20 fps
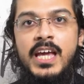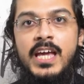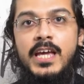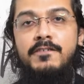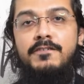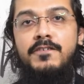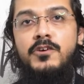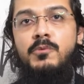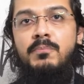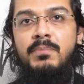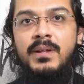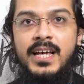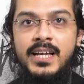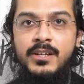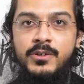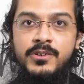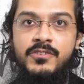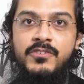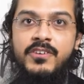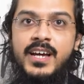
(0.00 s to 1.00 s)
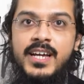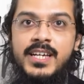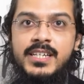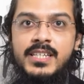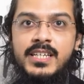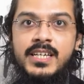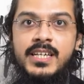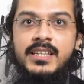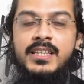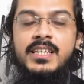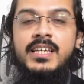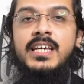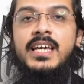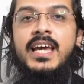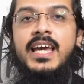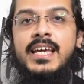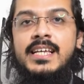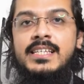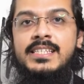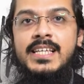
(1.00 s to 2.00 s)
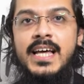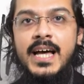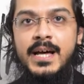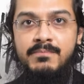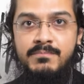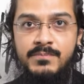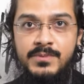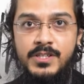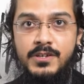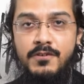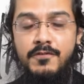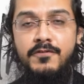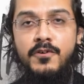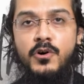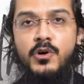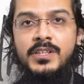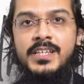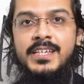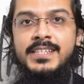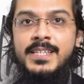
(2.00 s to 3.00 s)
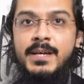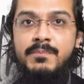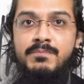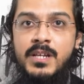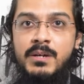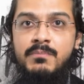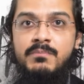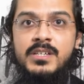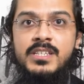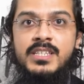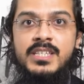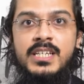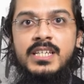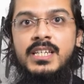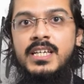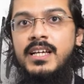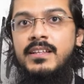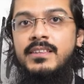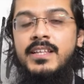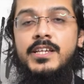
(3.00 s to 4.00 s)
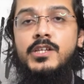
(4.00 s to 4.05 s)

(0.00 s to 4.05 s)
If you plan on writing the exams for the September sitting,